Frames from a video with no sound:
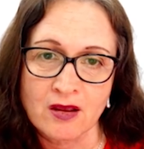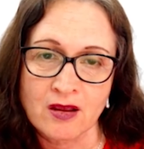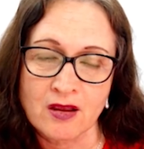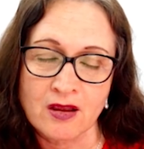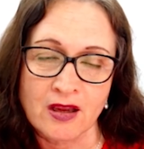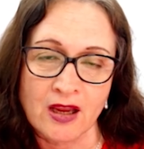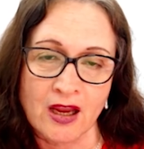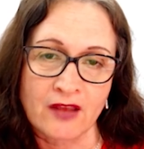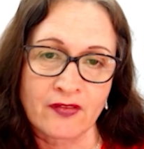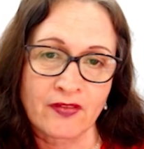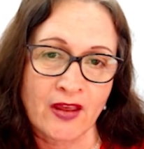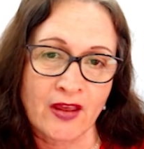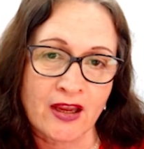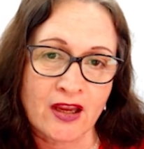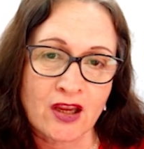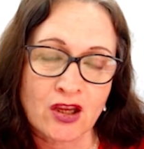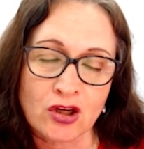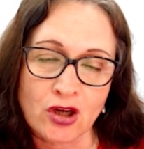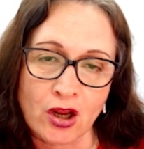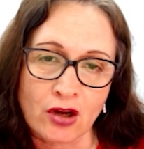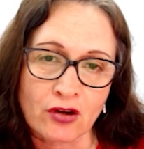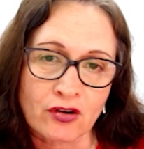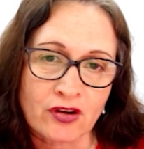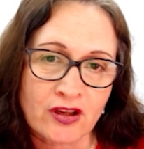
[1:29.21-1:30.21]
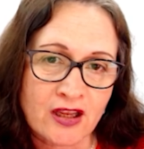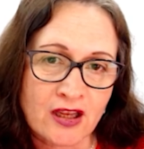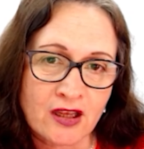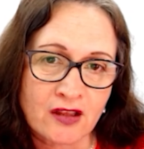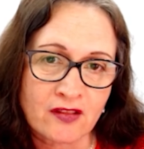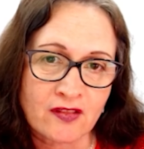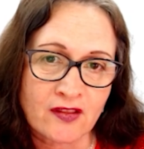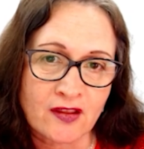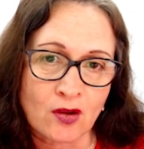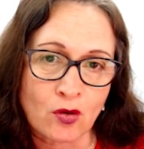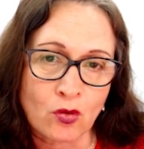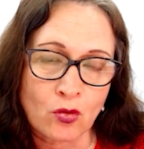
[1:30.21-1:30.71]
and they can only hear
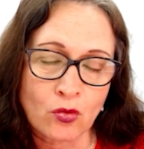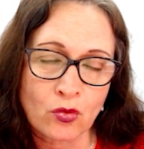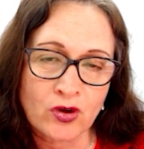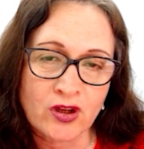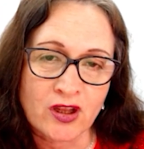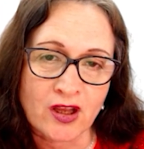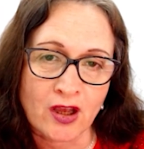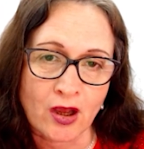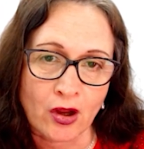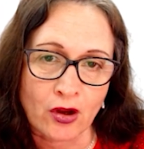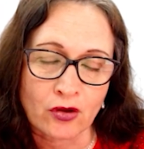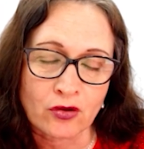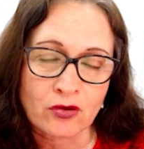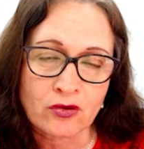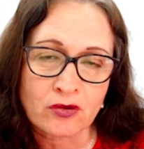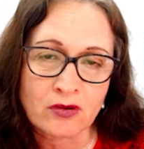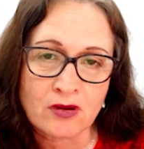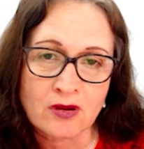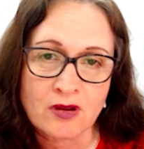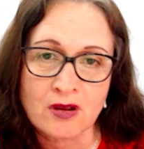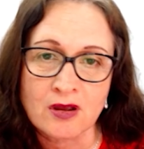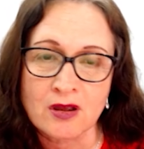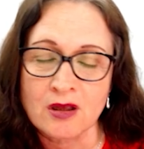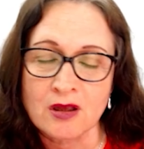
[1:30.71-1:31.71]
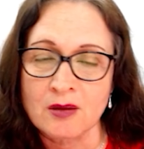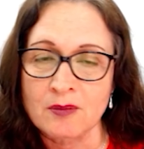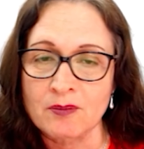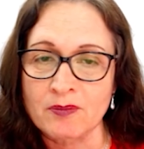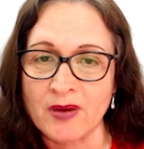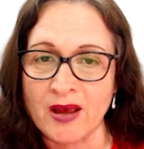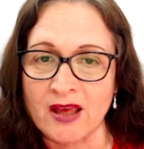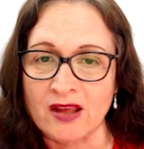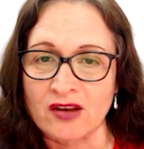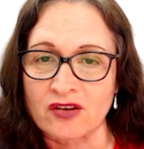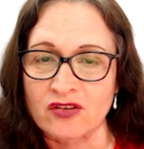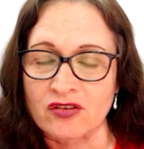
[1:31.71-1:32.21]
the audio,
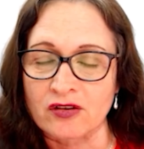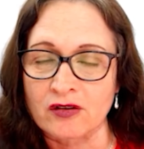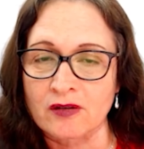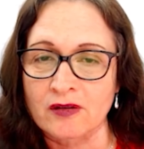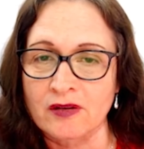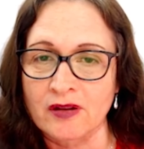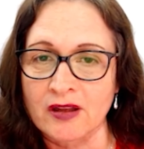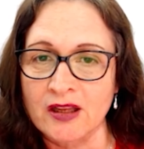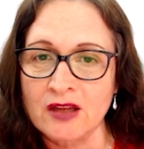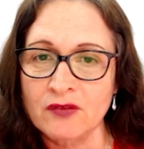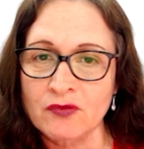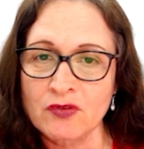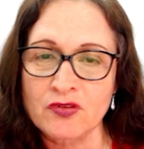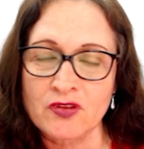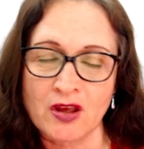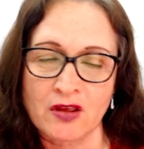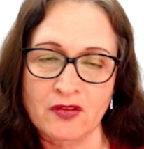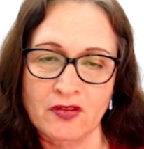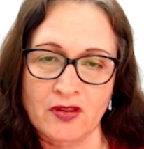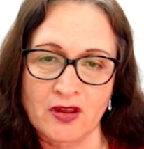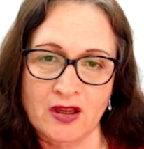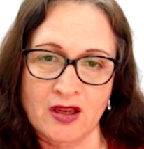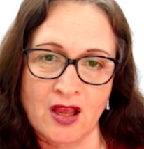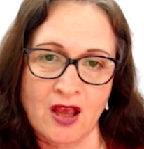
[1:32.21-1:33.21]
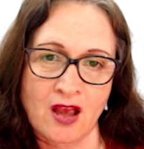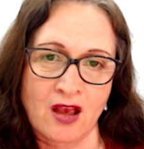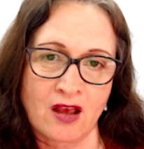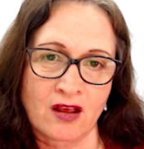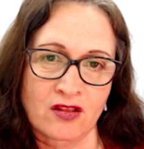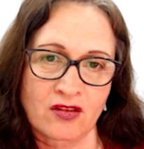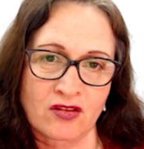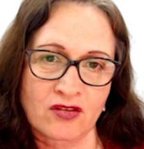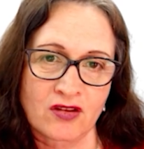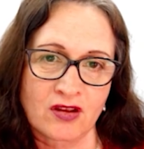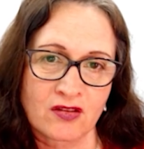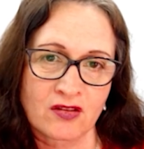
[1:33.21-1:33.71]
but even though they can't
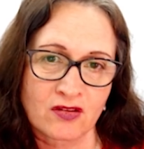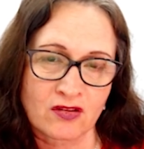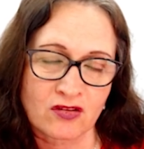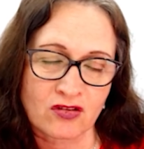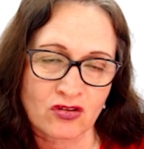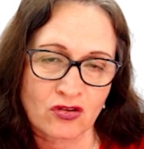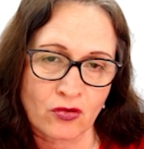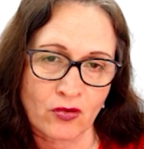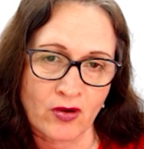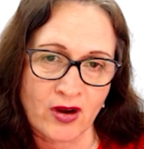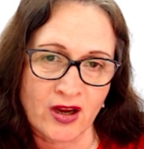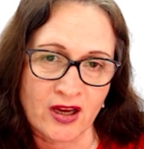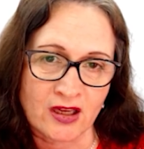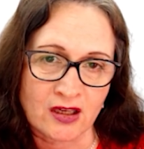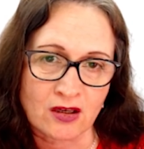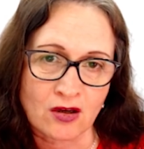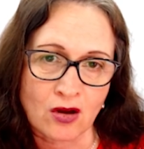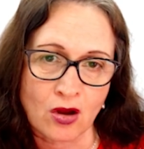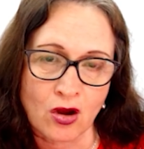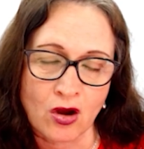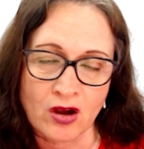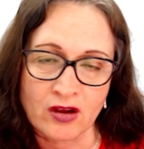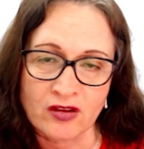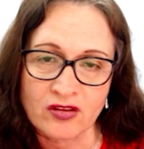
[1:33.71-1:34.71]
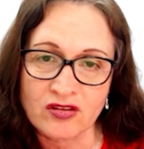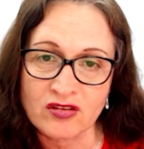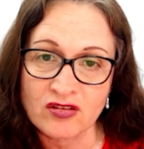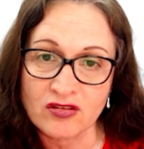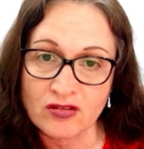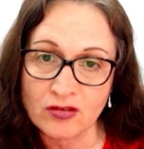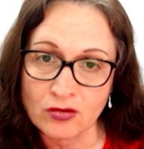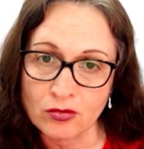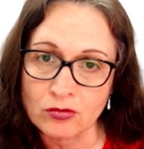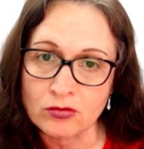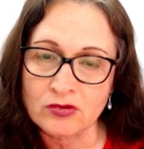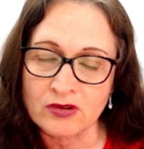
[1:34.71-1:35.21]
see the screen, I
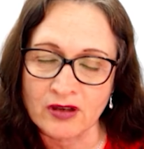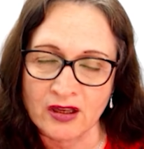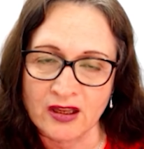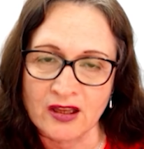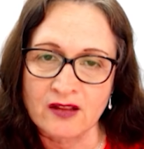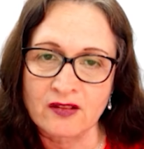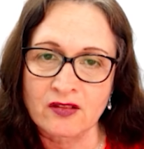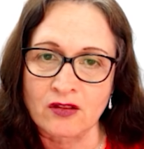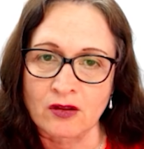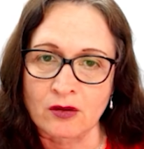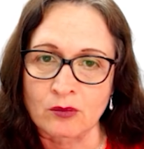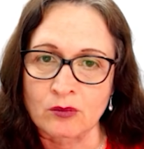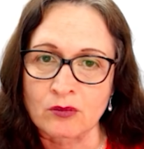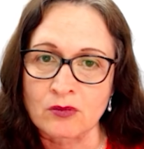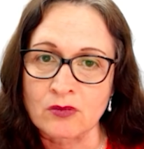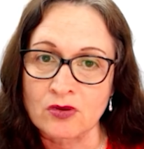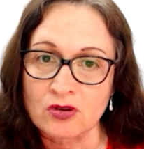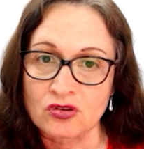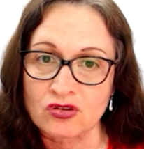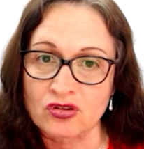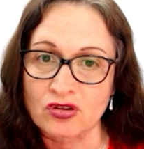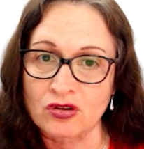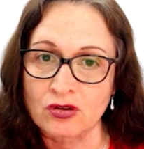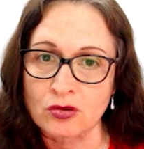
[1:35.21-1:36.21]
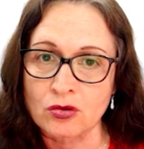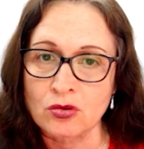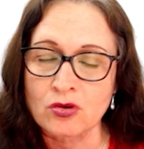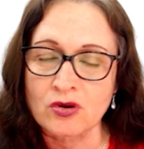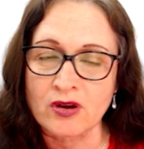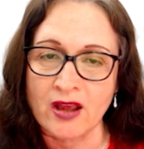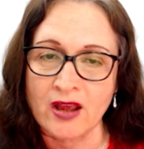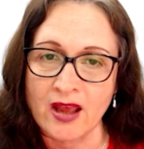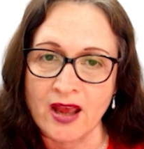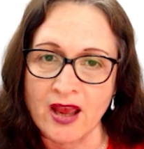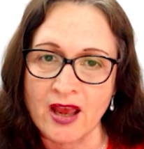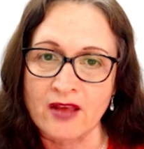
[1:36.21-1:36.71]
still need them to look
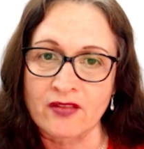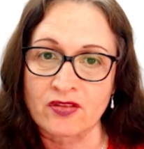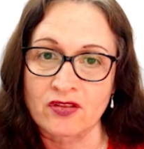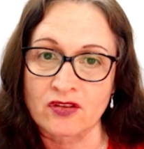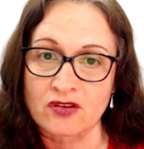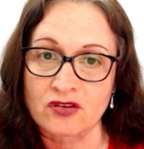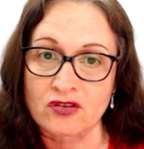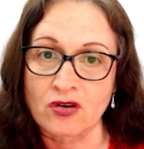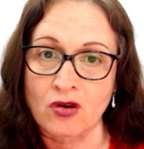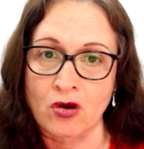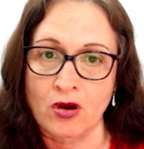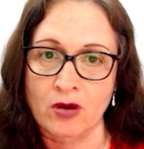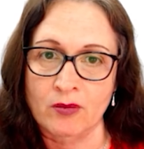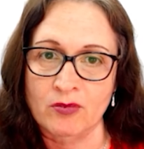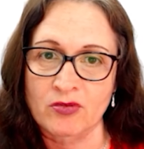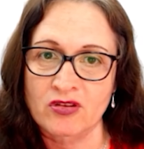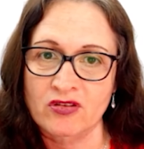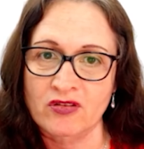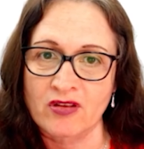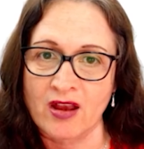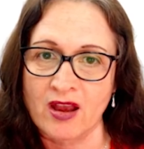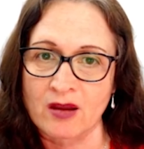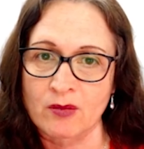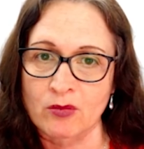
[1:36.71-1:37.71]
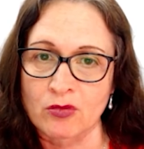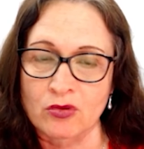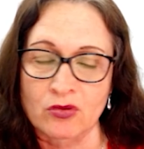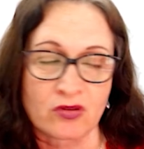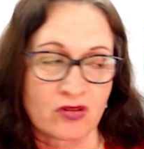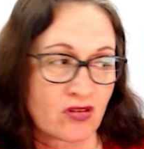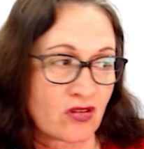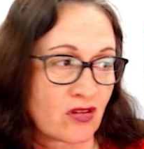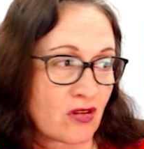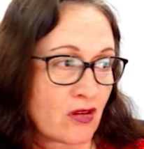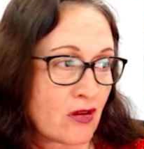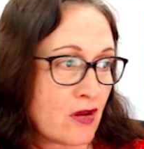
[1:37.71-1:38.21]
at the times
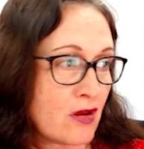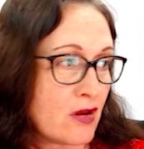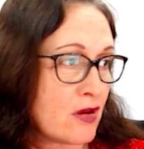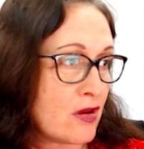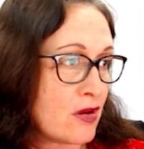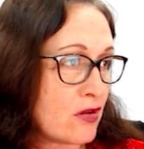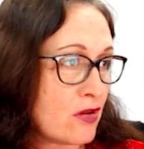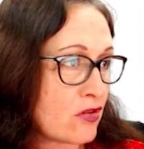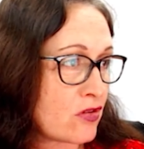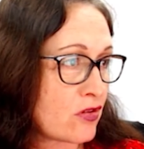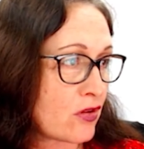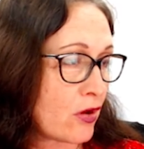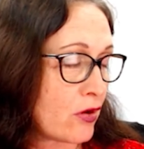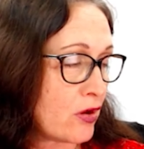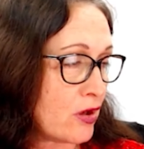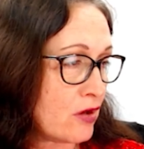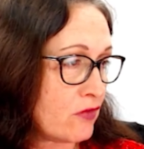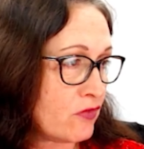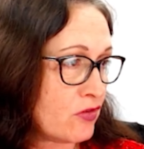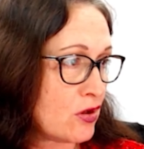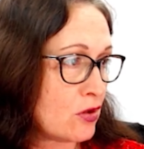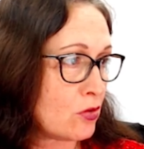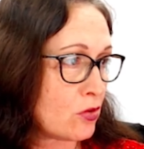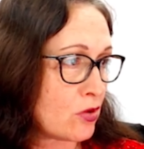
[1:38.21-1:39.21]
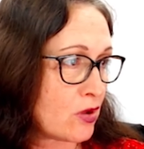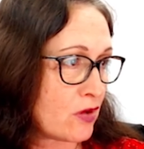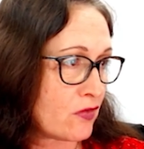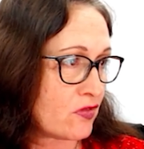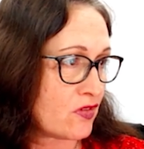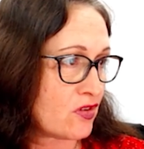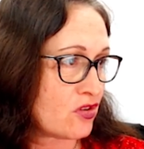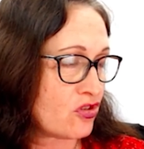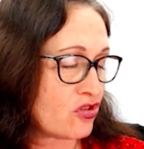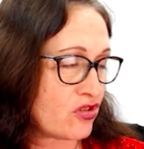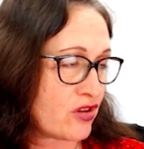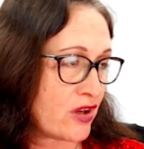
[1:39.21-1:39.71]
tables. So if you look at
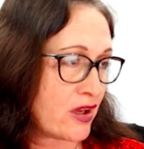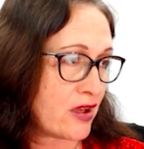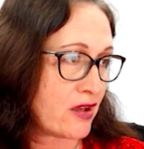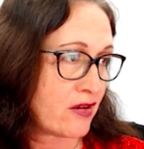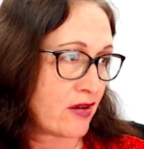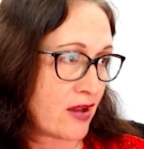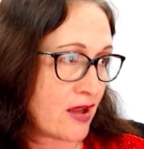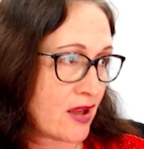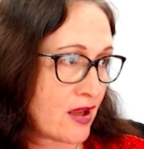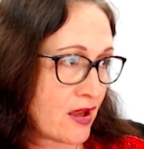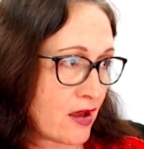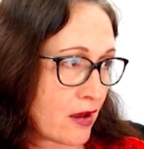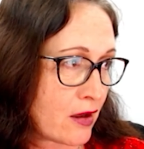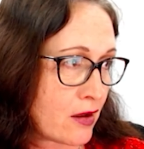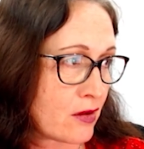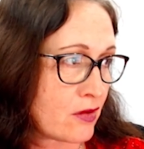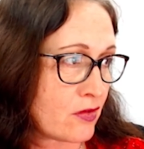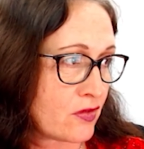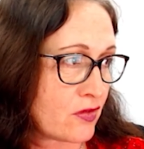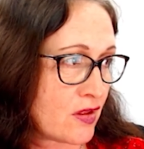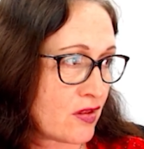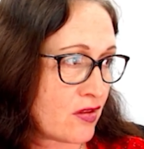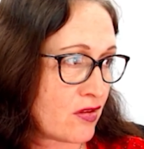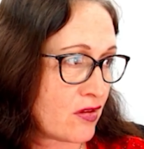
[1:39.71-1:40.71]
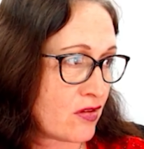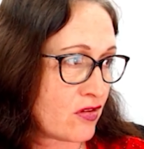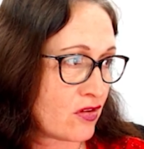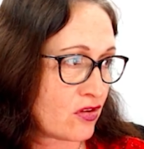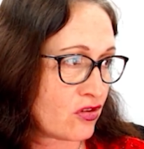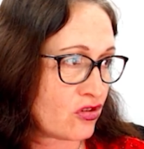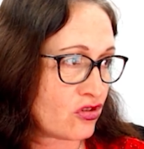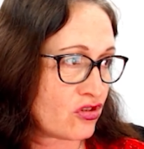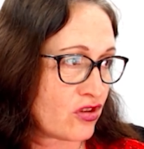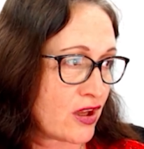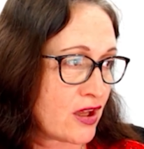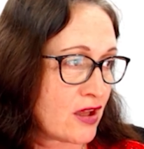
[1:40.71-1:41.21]
this sheet here, this is a
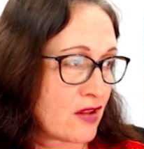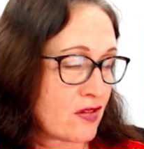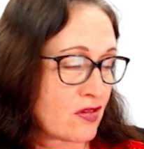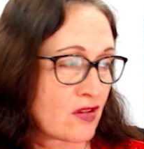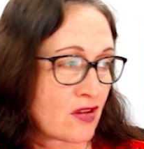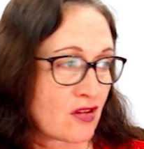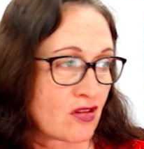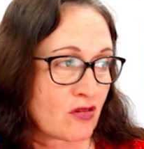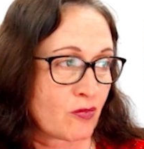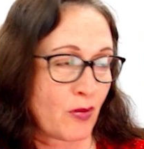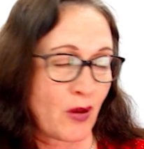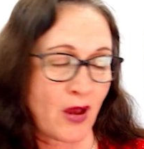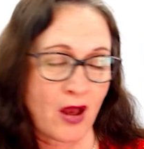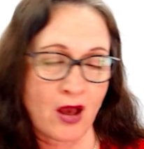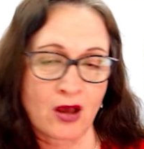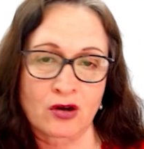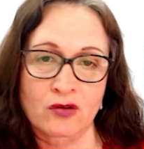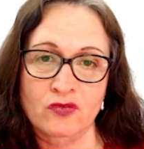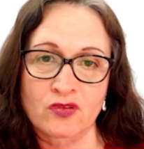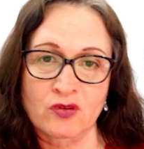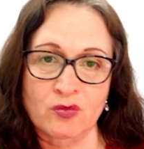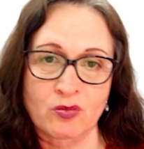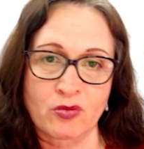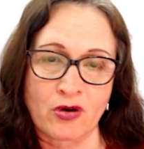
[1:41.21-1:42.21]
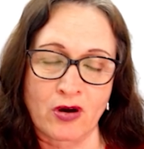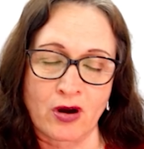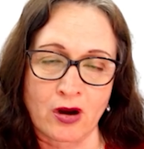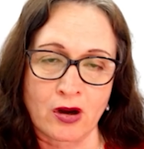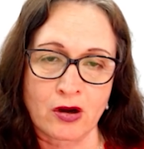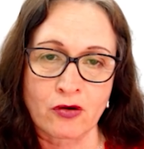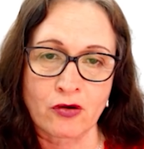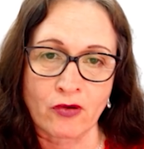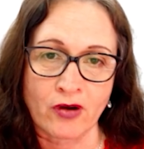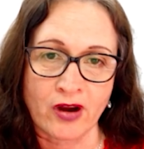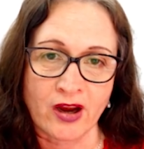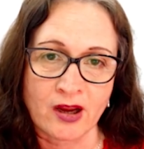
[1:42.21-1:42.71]
sheet that's part of the
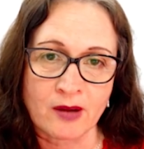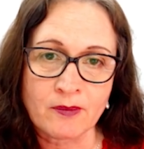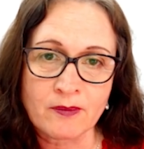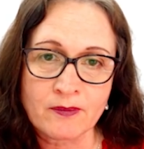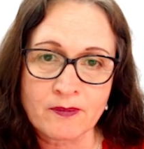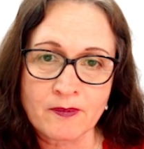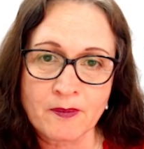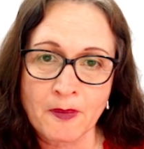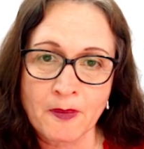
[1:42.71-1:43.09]
program.